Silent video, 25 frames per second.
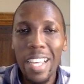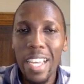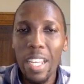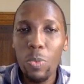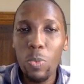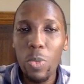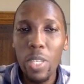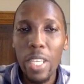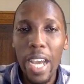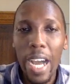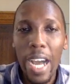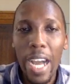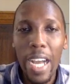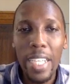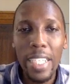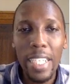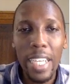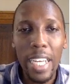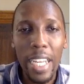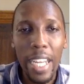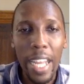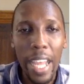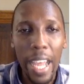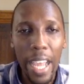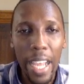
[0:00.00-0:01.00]
we add
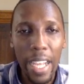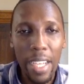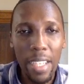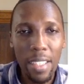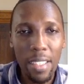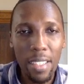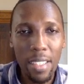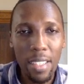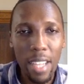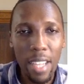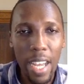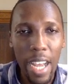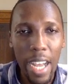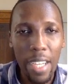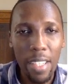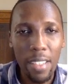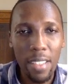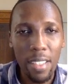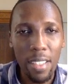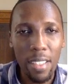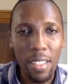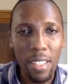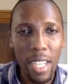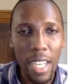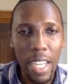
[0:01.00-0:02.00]
an
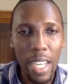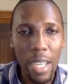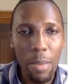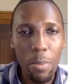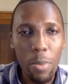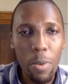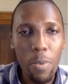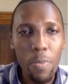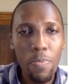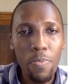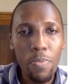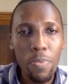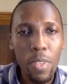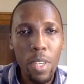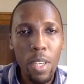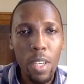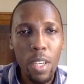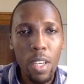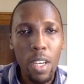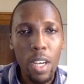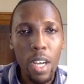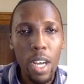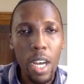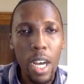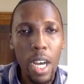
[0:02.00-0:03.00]
x-axis label,
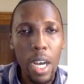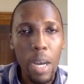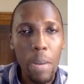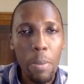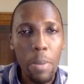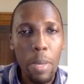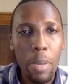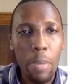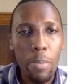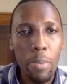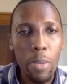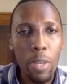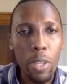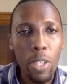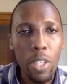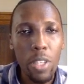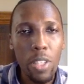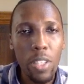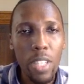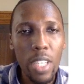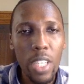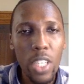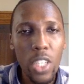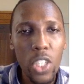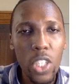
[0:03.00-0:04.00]

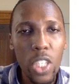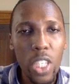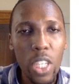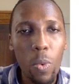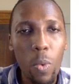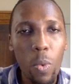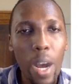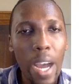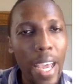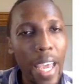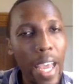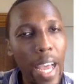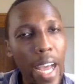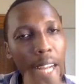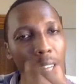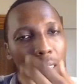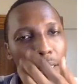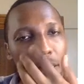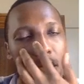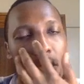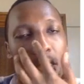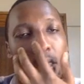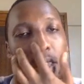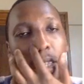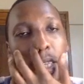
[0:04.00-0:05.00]
employee's age, and a
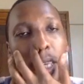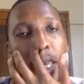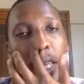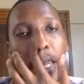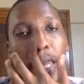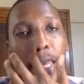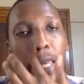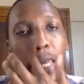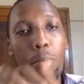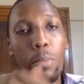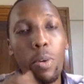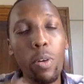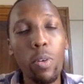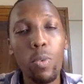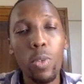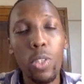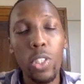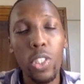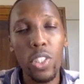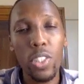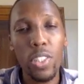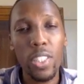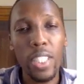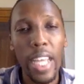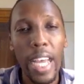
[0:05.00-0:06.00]
y-axis label,
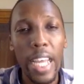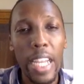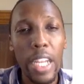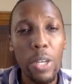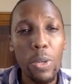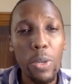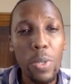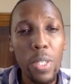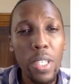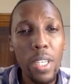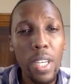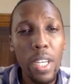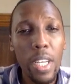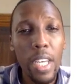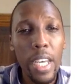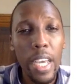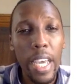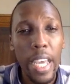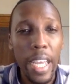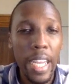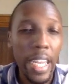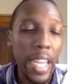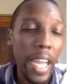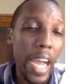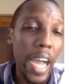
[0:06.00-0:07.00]
which is salary,
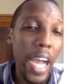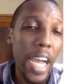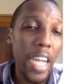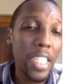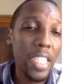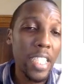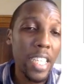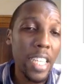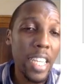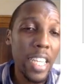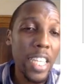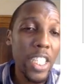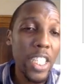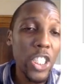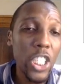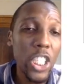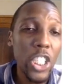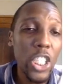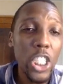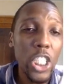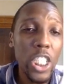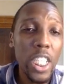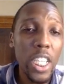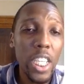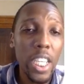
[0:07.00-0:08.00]
and add a
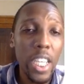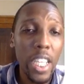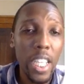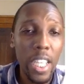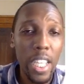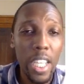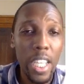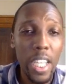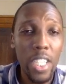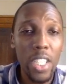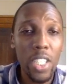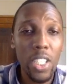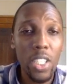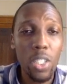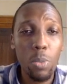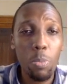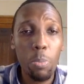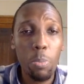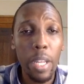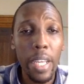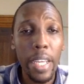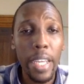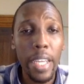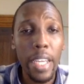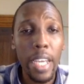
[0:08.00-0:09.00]
legend, and then
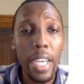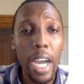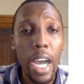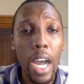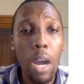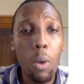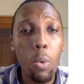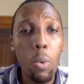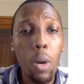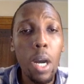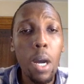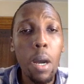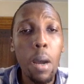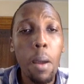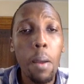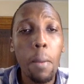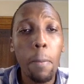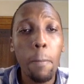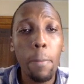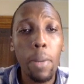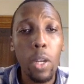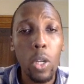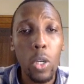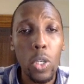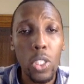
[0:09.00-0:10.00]
display our
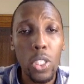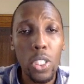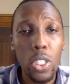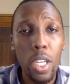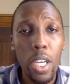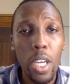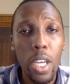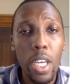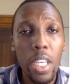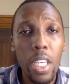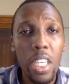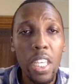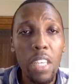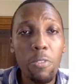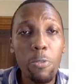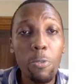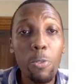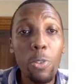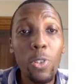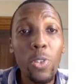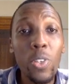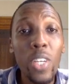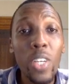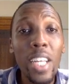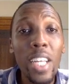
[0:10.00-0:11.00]
plot. If
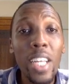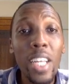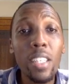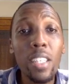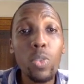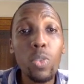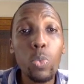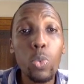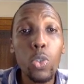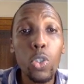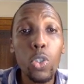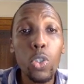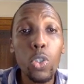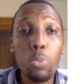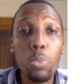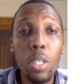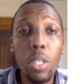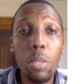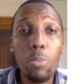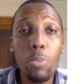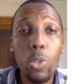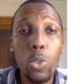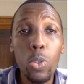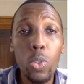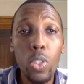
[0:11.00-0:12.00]
we run this, we should be
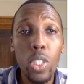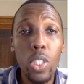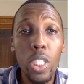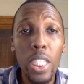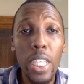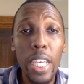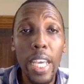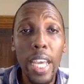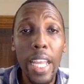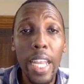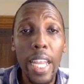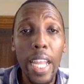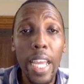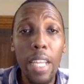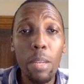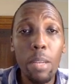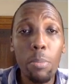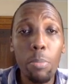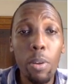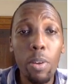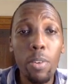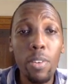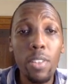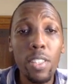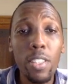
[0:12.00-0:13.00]
able to see a line
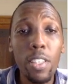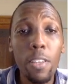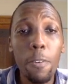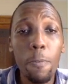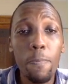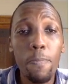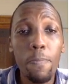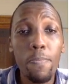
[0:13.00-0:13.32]
plot